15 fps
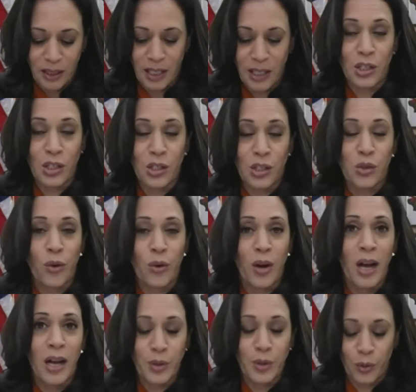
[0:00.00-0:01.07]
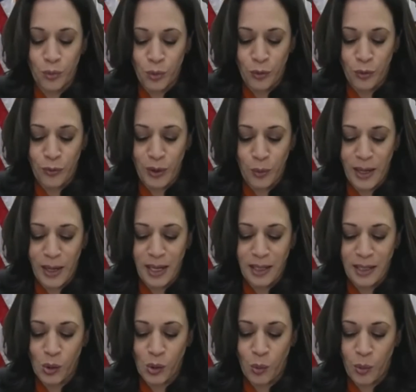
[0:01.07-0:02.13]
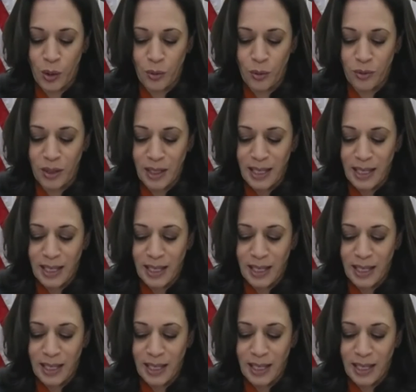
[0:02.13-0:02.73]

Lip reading: It described Roe v. Wade as, quote,